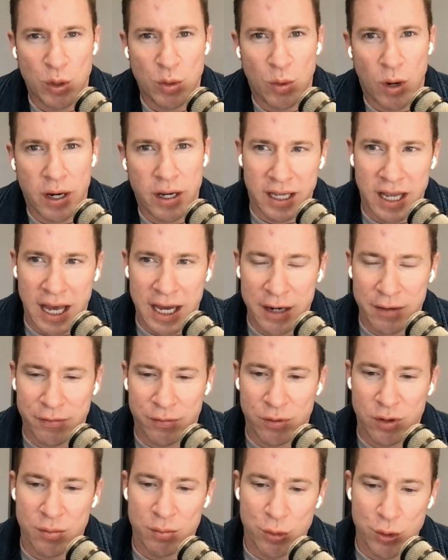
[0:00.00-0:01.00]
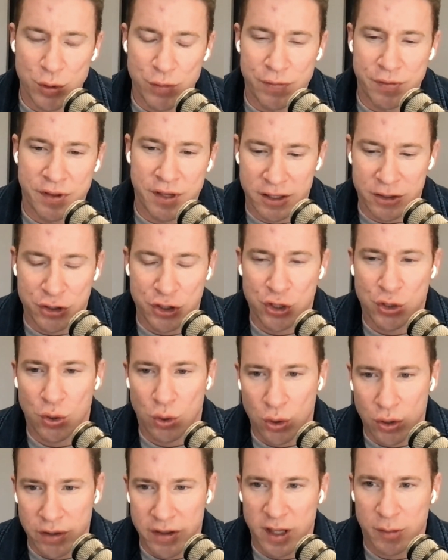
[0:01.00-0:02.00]
we want to kind of remove the
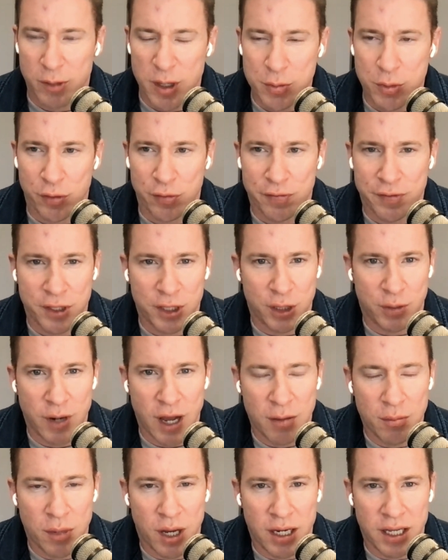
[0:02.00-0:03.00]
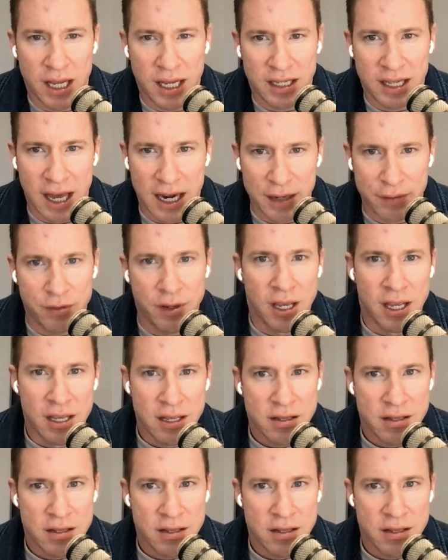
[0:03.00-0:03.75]
chore that people feel around money and kind of